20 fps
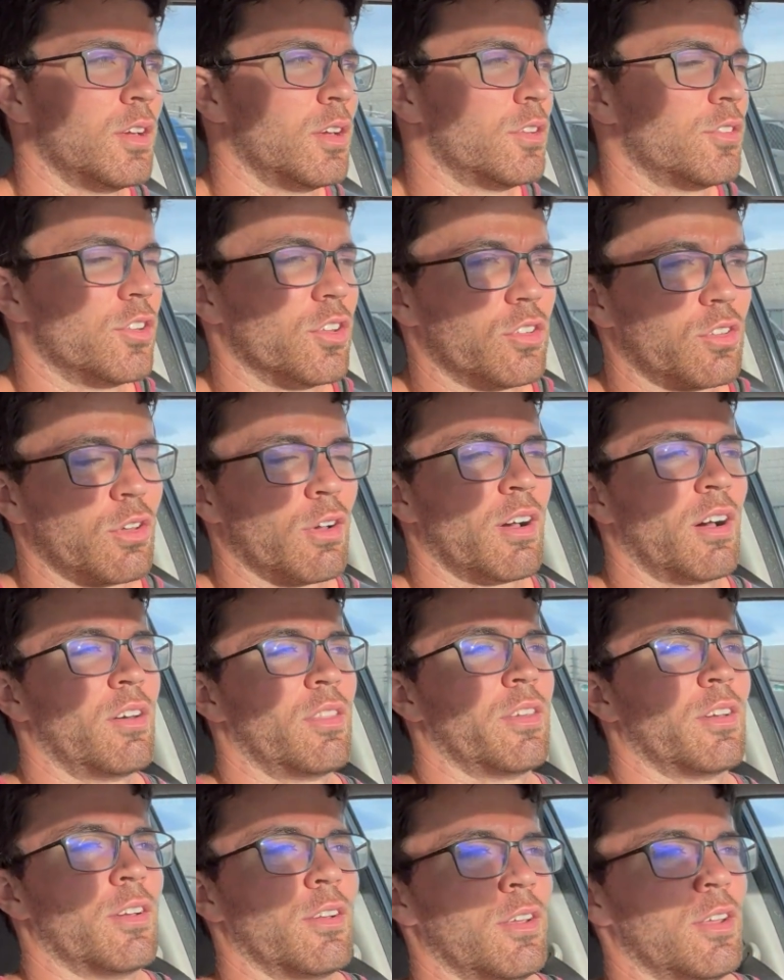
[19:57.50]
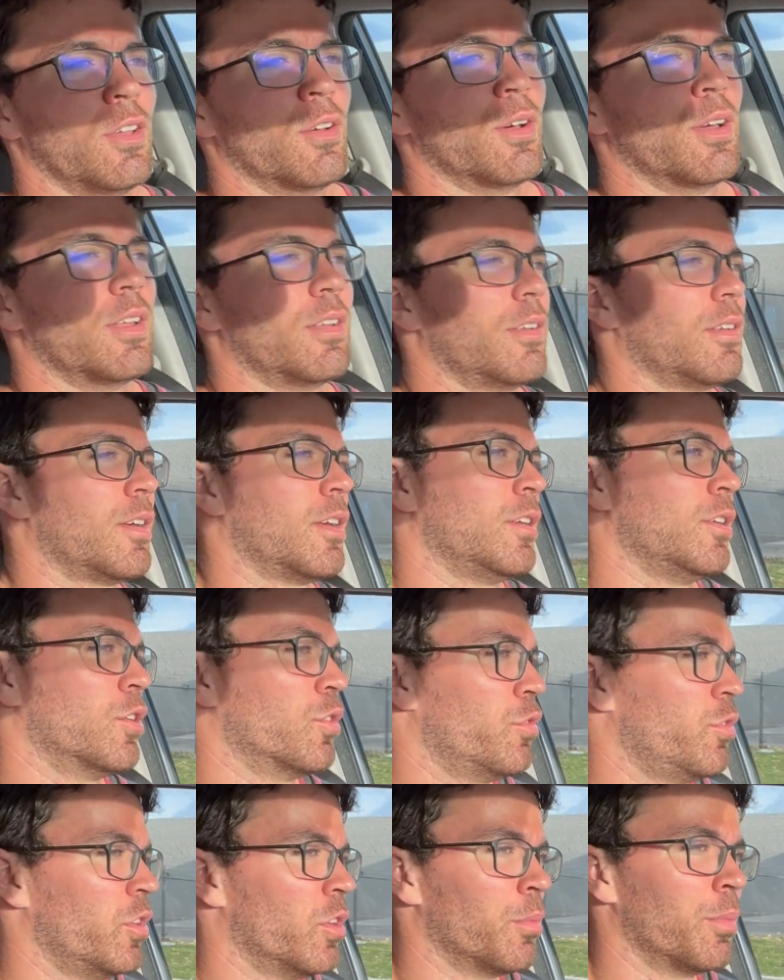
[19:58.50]
just go out there and do it and you'll
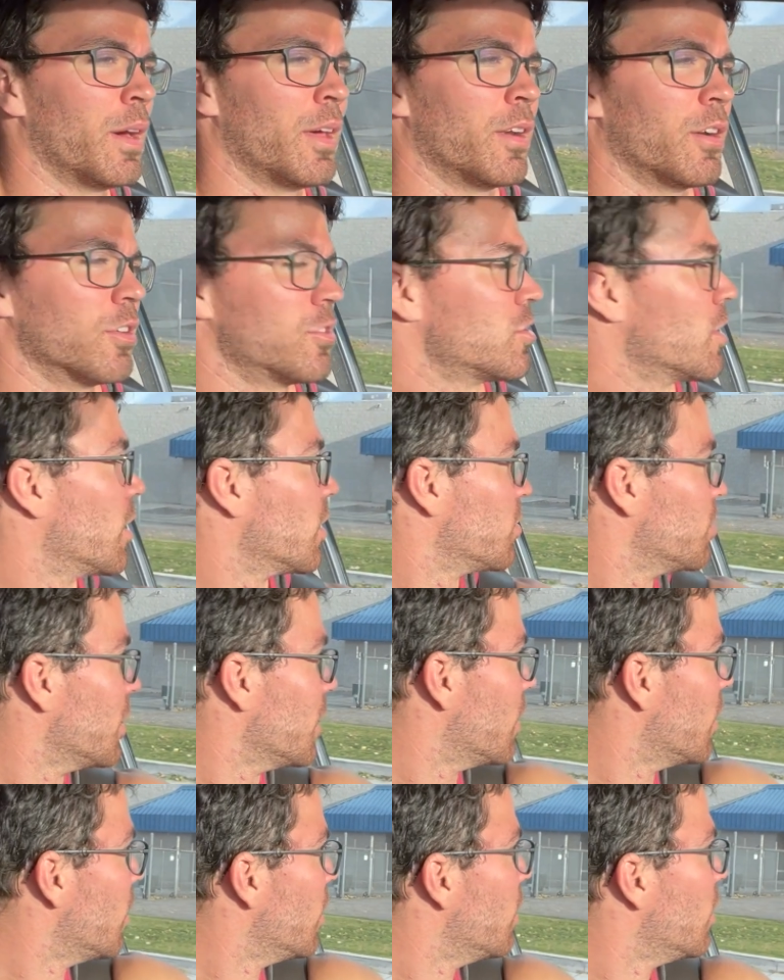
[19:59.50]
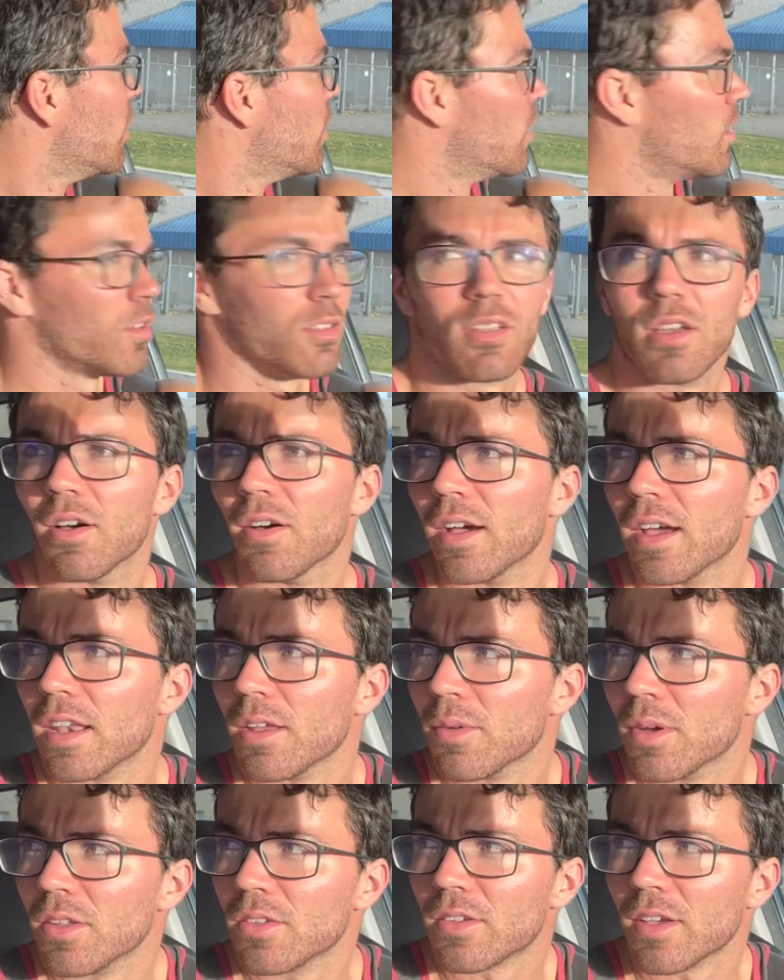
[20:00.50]
feel better, trust me. So
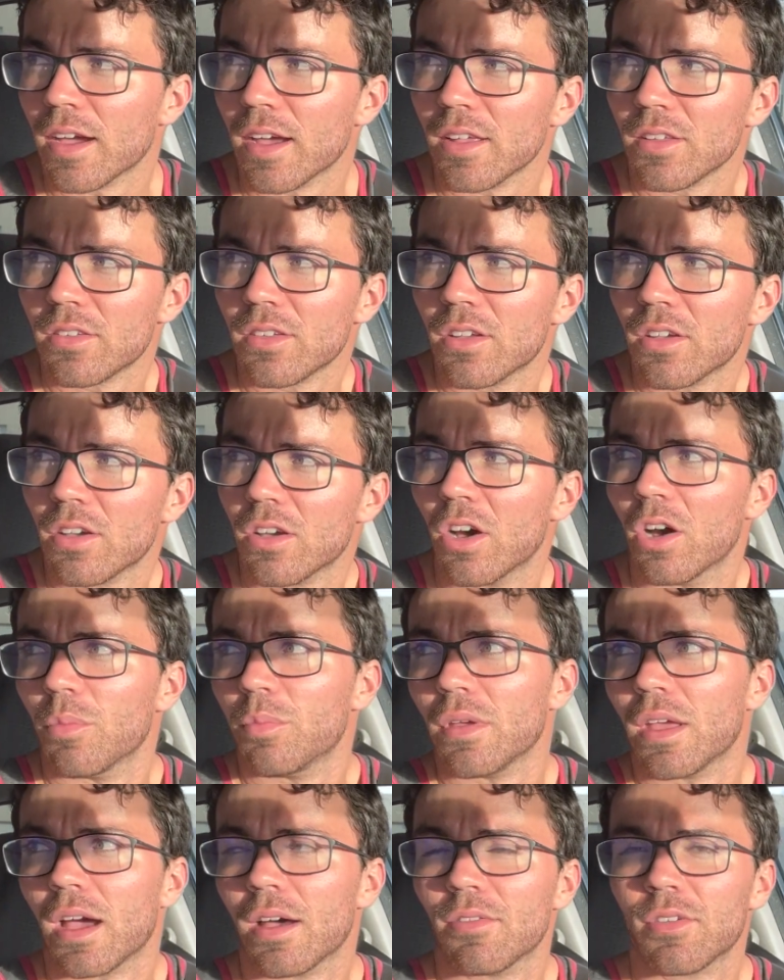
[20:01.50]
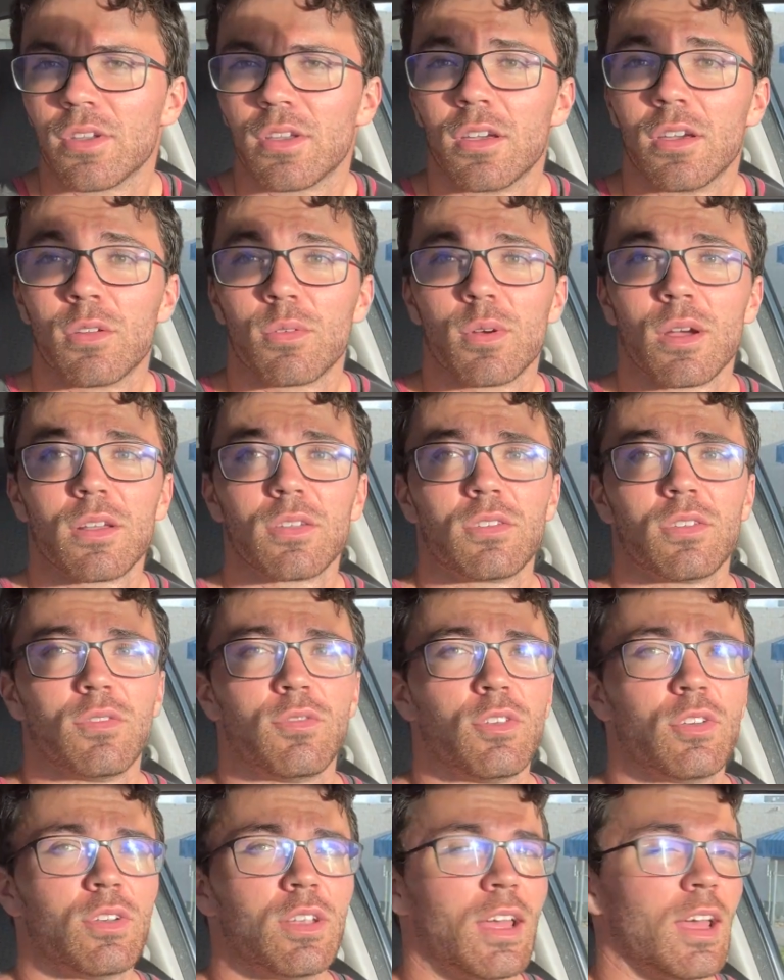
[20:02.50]
anyways, guys, hope you have a good rest of
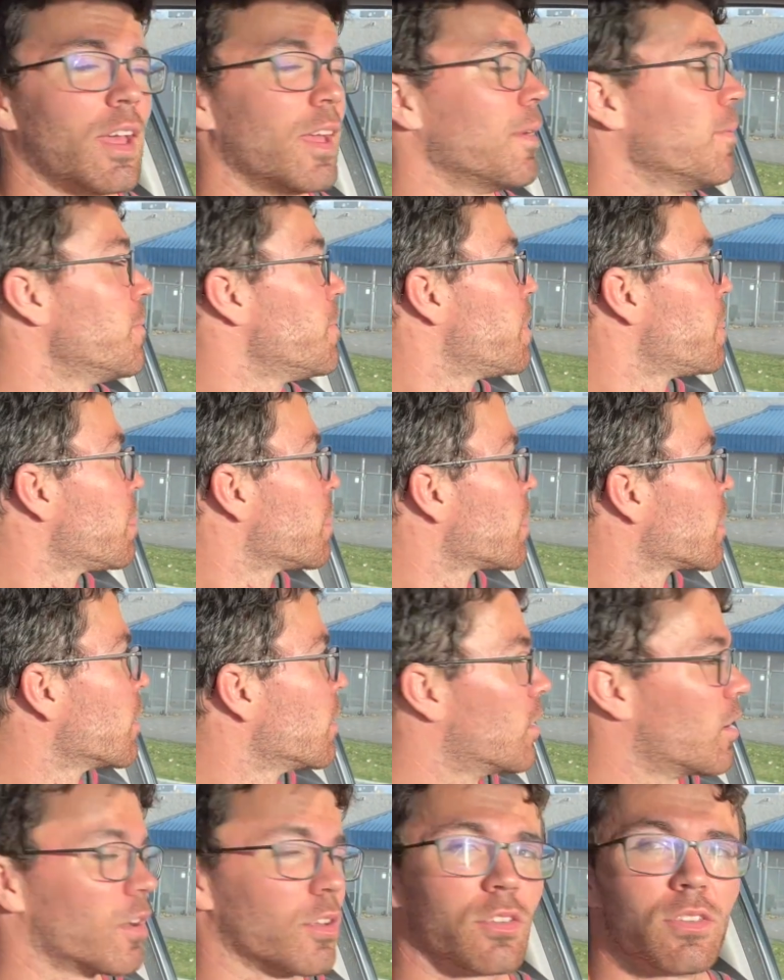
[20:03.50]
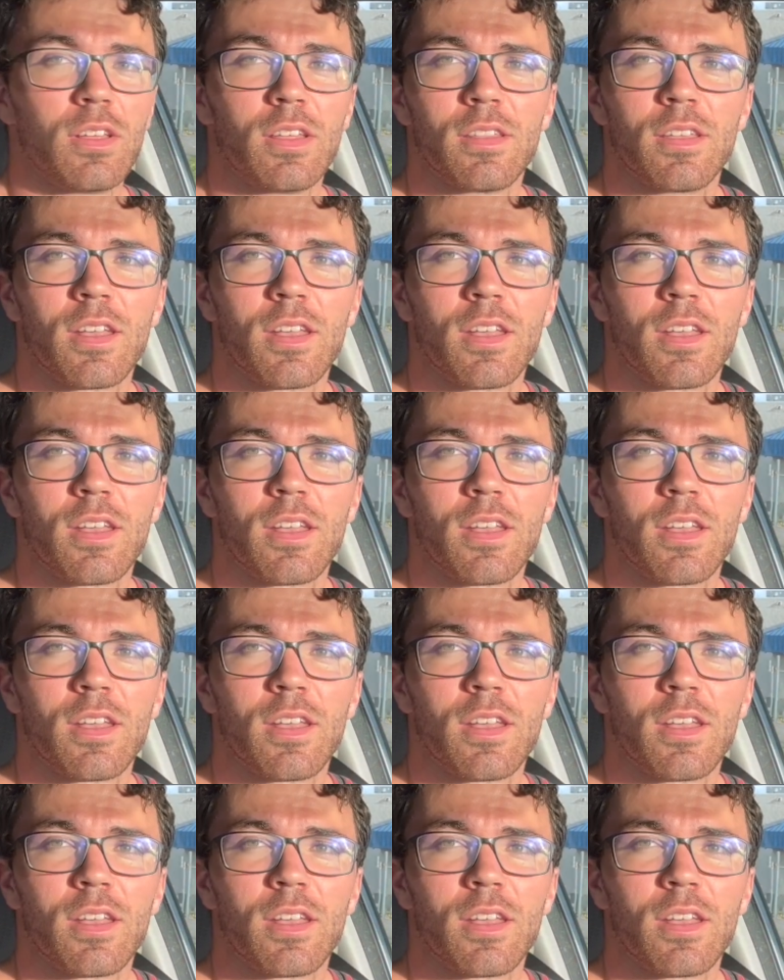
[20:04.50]
your day. I'll see you in the